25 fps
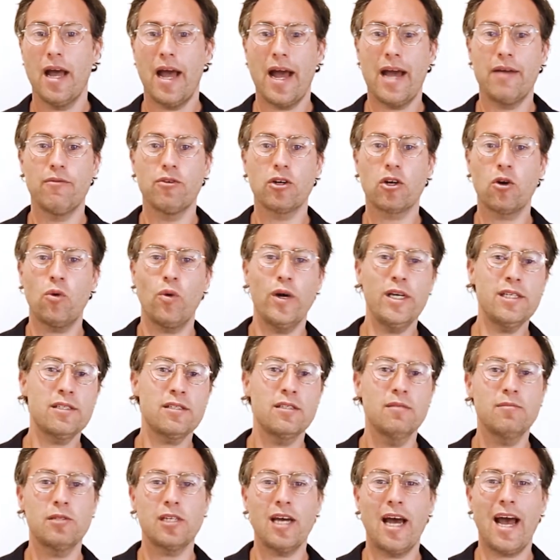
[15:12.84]
and request
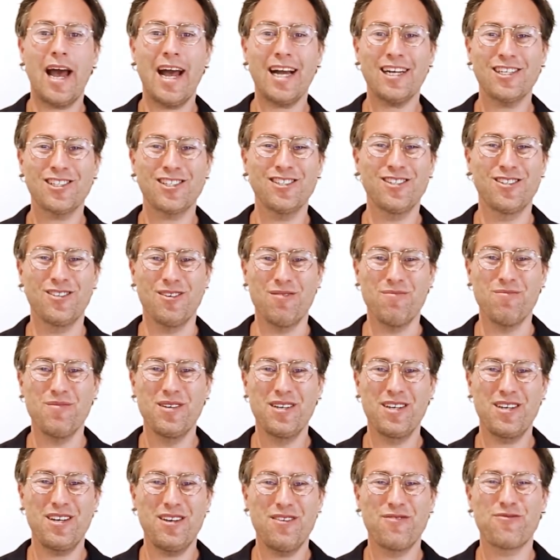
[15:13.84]
them to action them
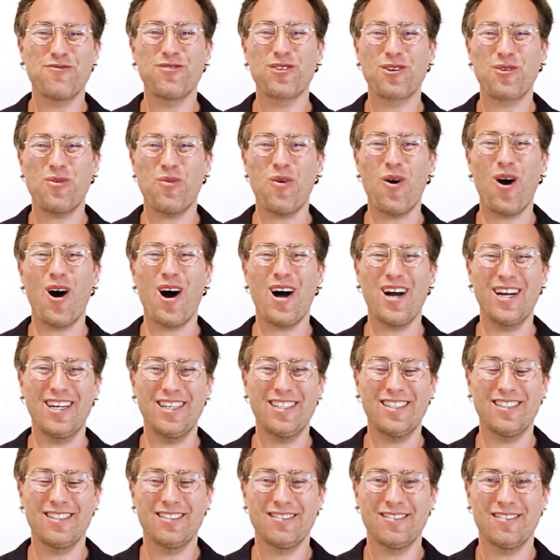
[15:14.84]
if
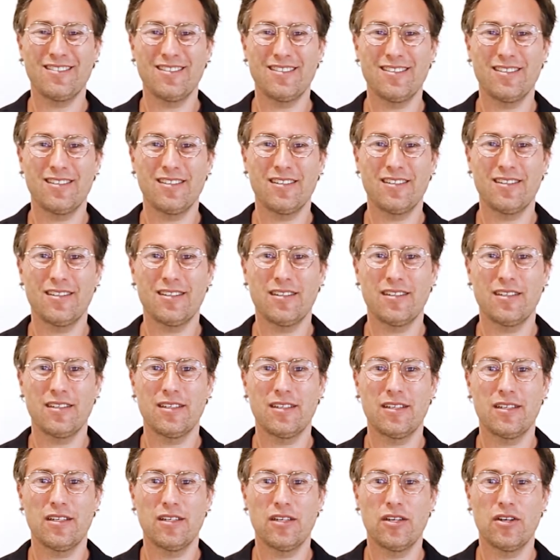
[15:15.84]
required.
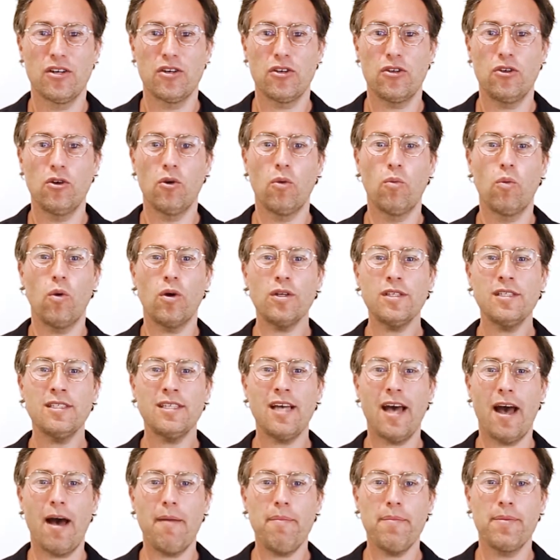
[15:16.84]
Your
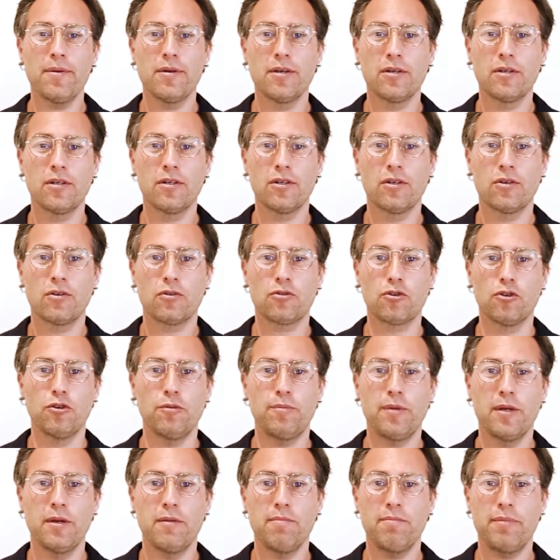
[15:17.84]
WhatsApp
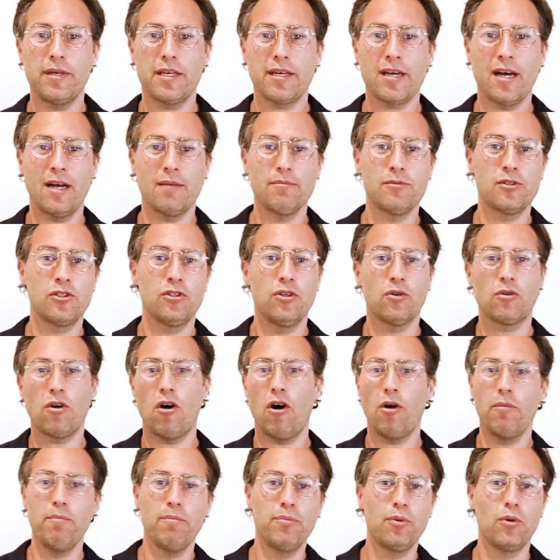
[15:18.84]
group becomes your
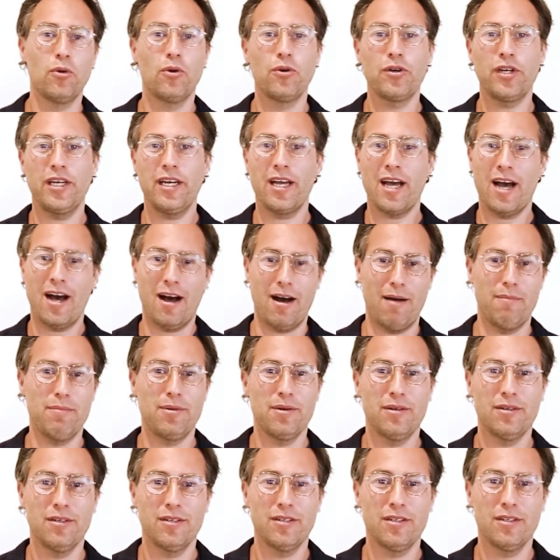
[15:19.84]
onboarding hub,
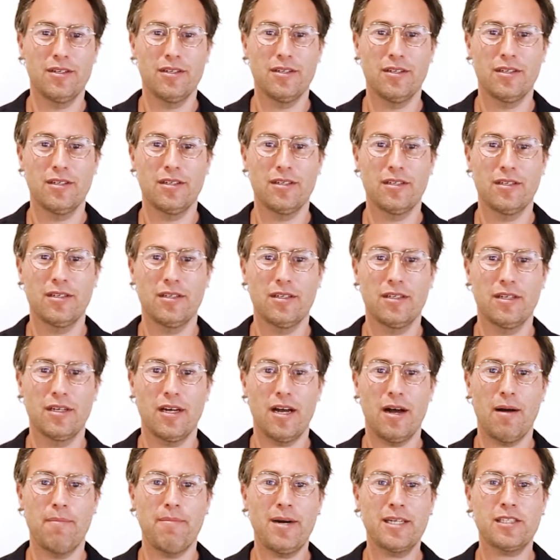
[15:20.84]

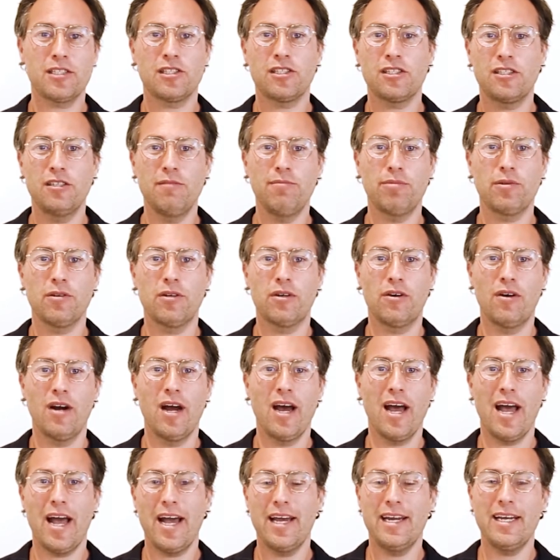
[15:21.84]
a much simpler
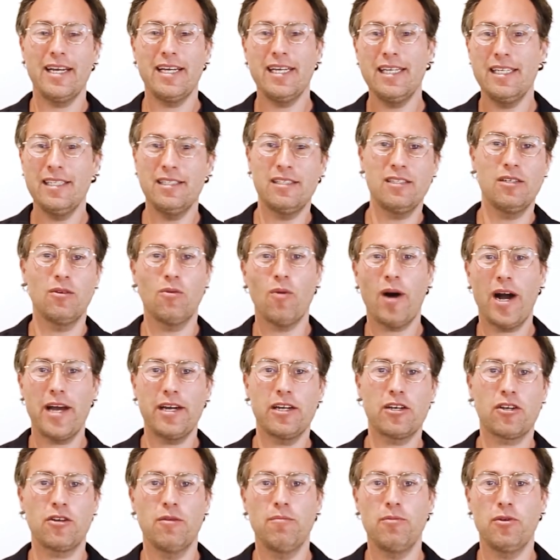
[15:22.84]
and easier way to
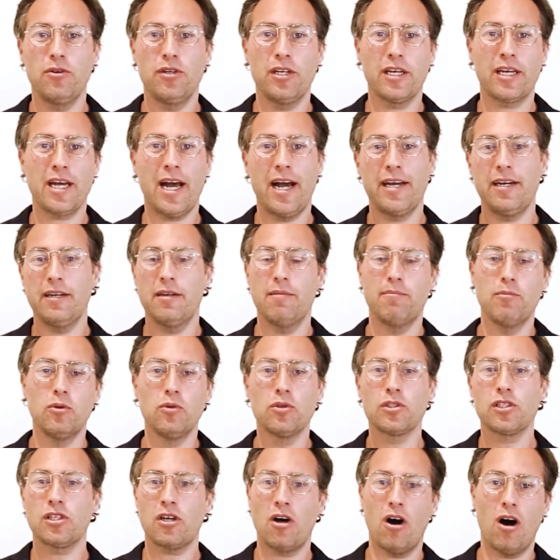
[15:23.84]
communicate in a
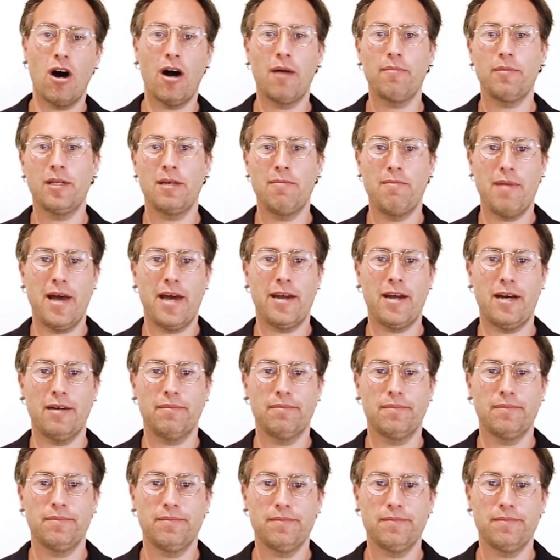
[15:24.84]
more timely manner.